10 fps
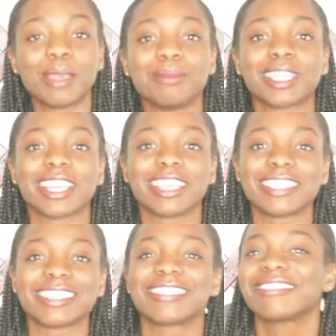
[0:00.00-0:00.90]

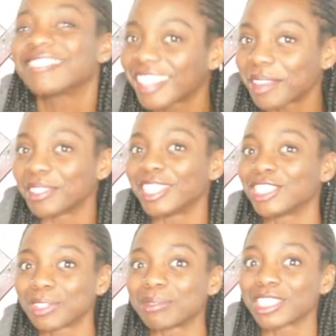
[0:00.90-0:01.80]
because I mean a
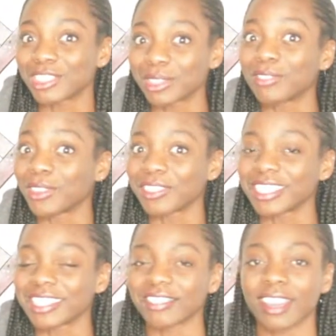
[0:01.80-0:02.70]
dream's a dream for a
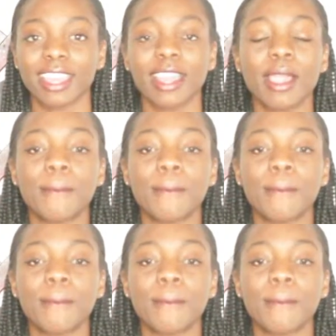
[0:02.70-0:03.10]
reason, right?